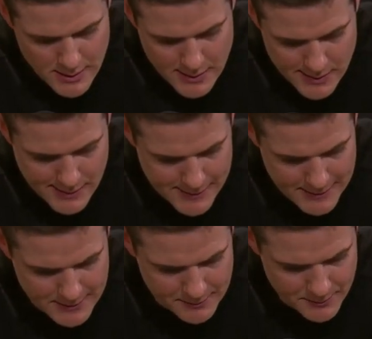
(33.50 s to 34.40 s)

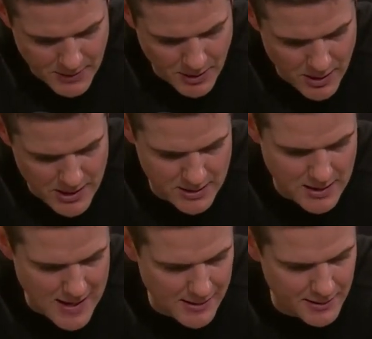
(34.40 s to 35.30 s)
You know, he and
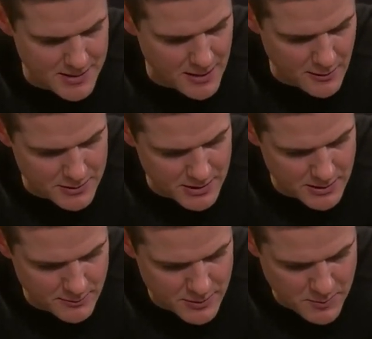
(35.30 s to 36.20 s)
Collins' energy
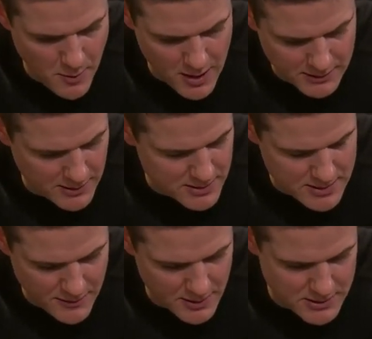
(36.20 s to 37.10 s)
sparked us.
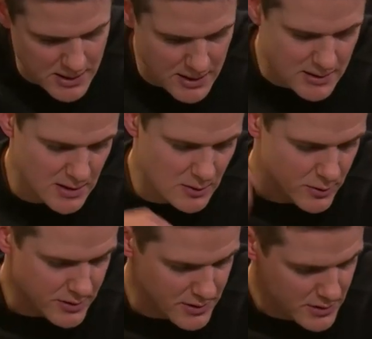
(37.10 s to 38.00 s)
I thought JC
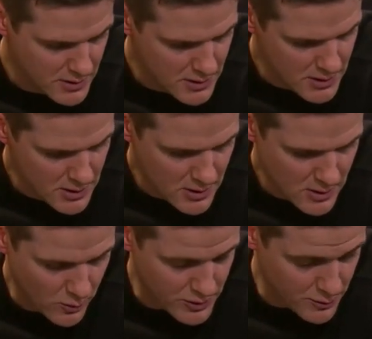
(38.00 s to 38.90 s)
was
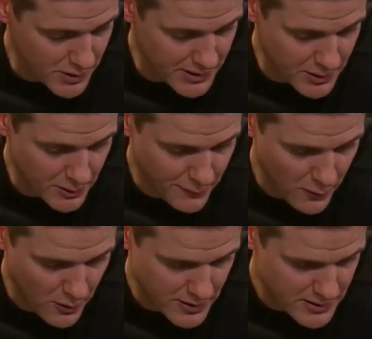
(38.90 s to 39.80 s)
really good
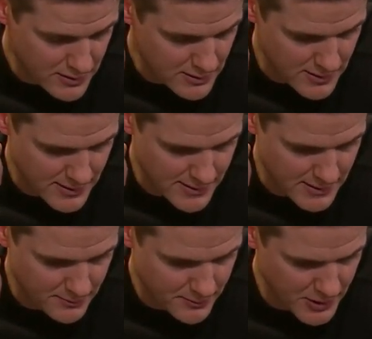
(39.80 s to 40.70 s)
for us,
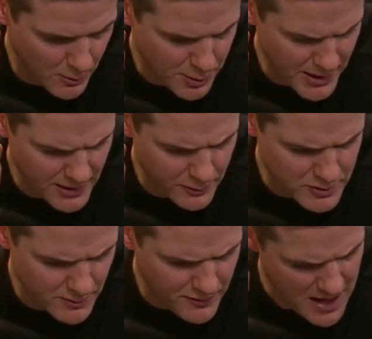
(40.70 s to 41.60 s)
you know, playing through
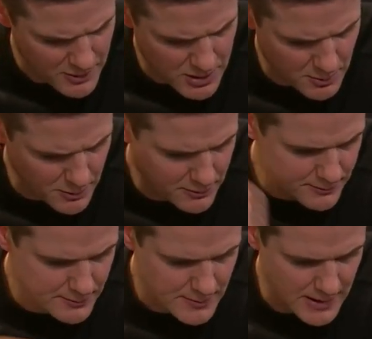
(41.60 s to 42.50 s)
some foul trouble.
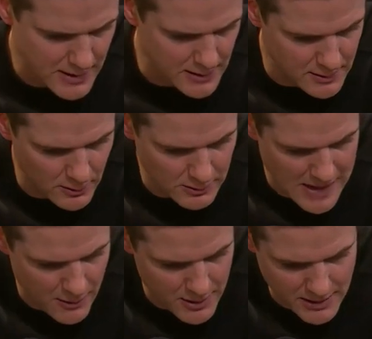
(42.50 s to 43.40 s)
And, you know,
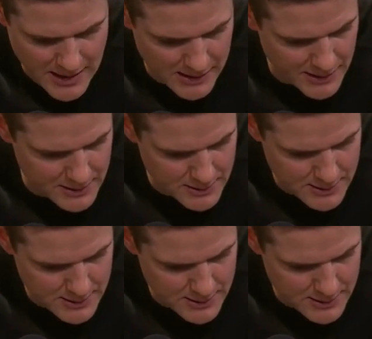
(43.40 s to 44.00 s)
Lowry, Kelly